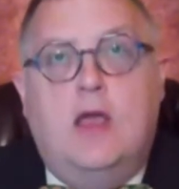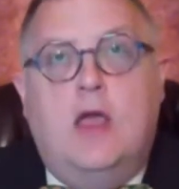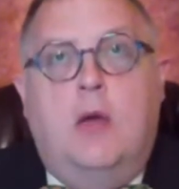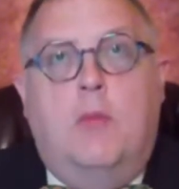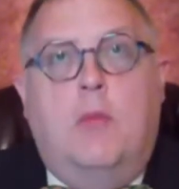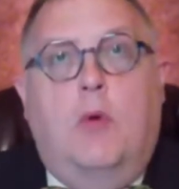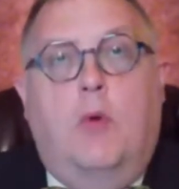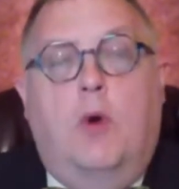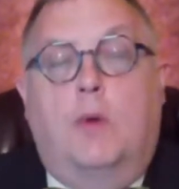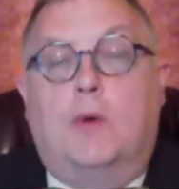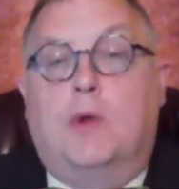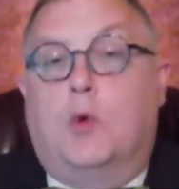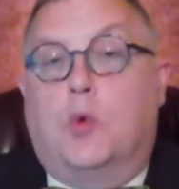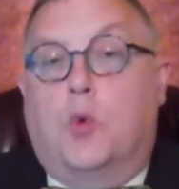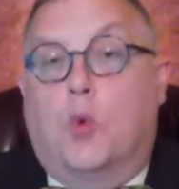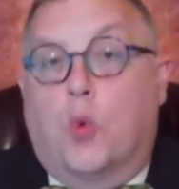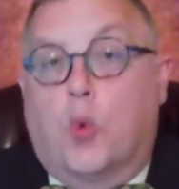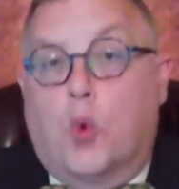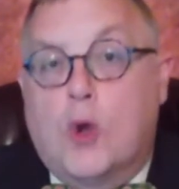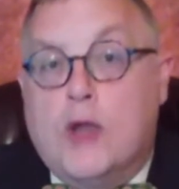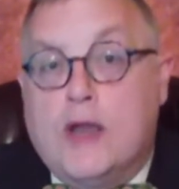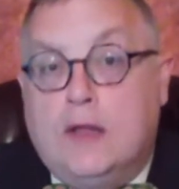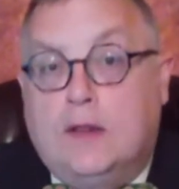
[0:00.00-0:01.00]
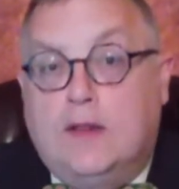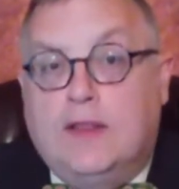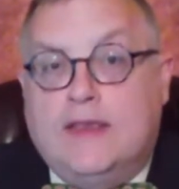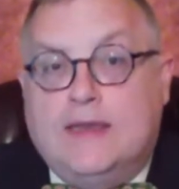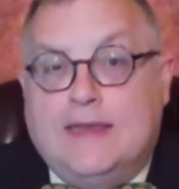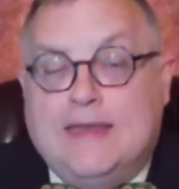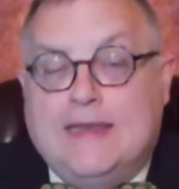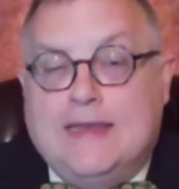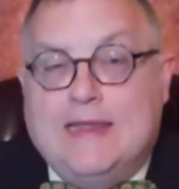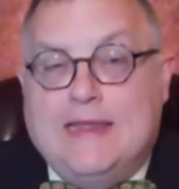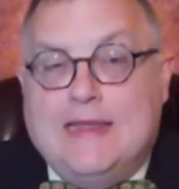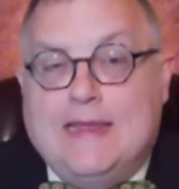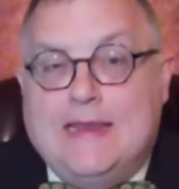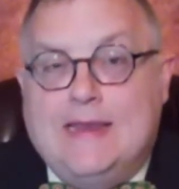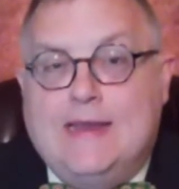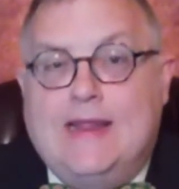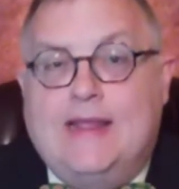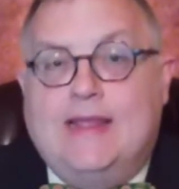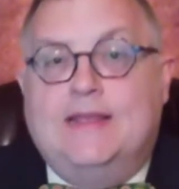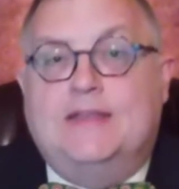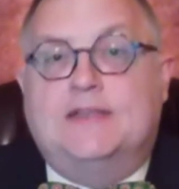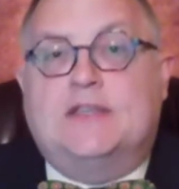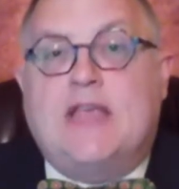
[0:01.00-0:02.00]
But what we really need
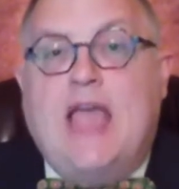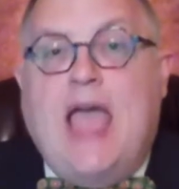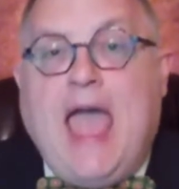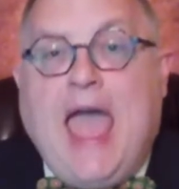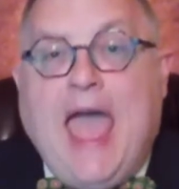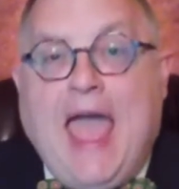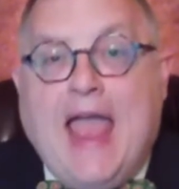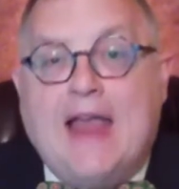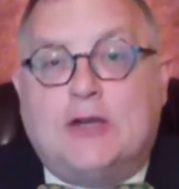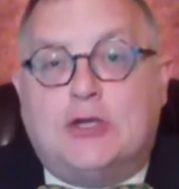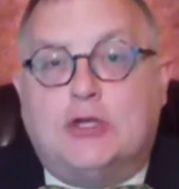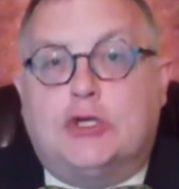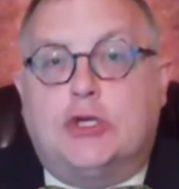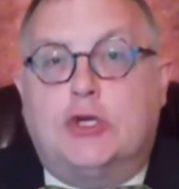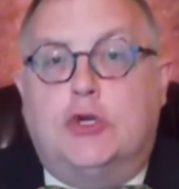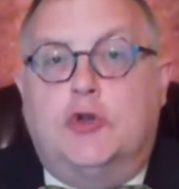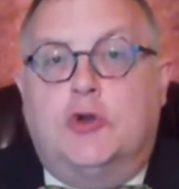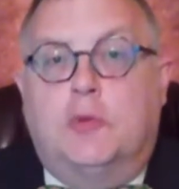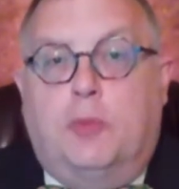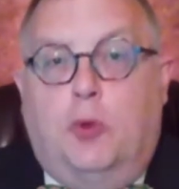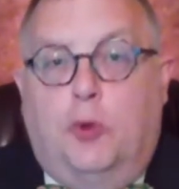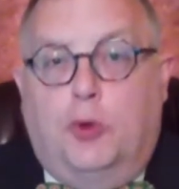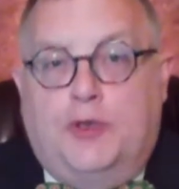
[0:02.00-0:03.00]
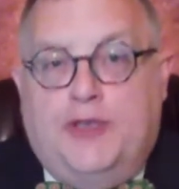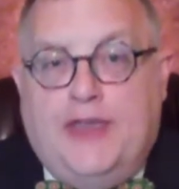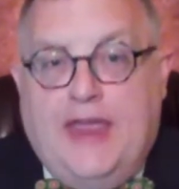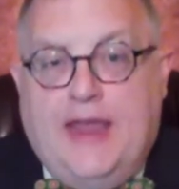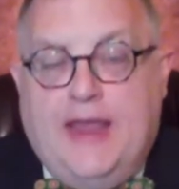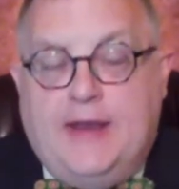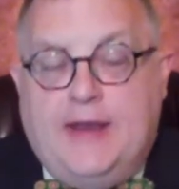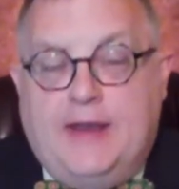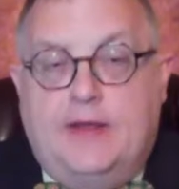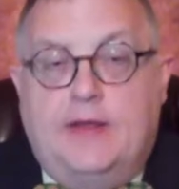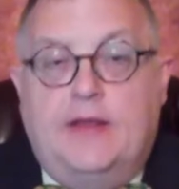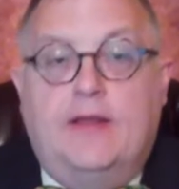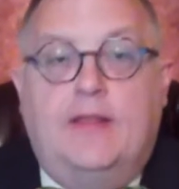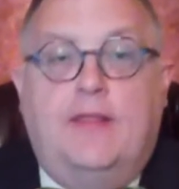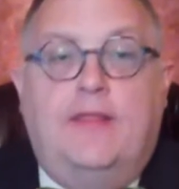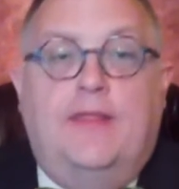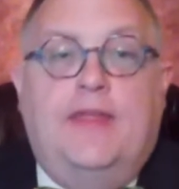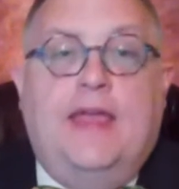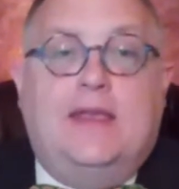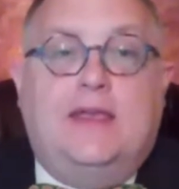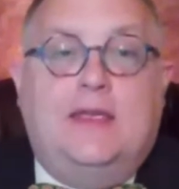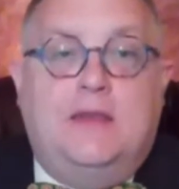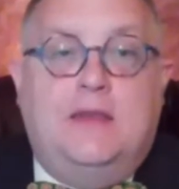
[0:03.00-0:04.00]
is actionable data
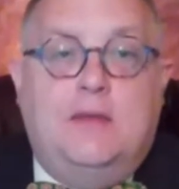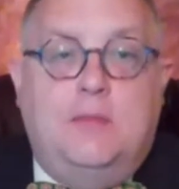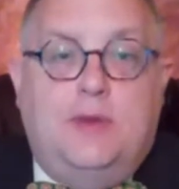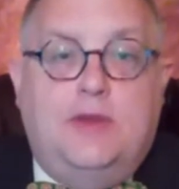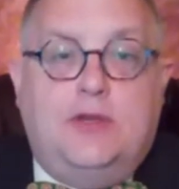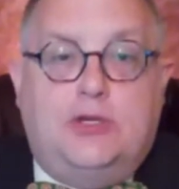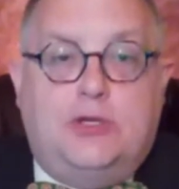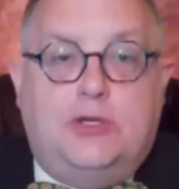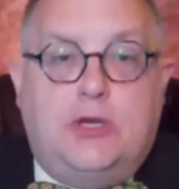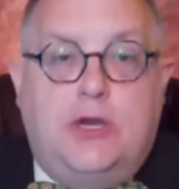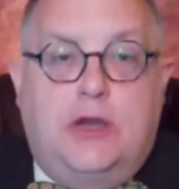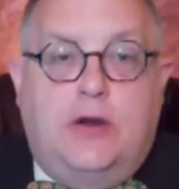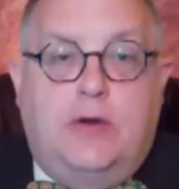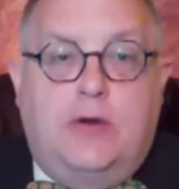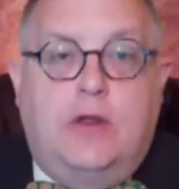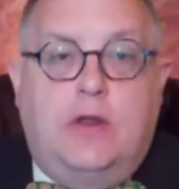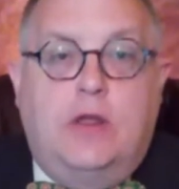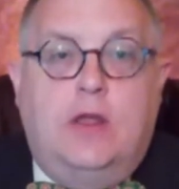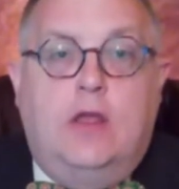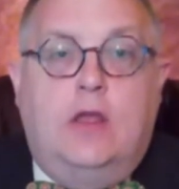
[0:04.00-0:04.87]
that can be shared.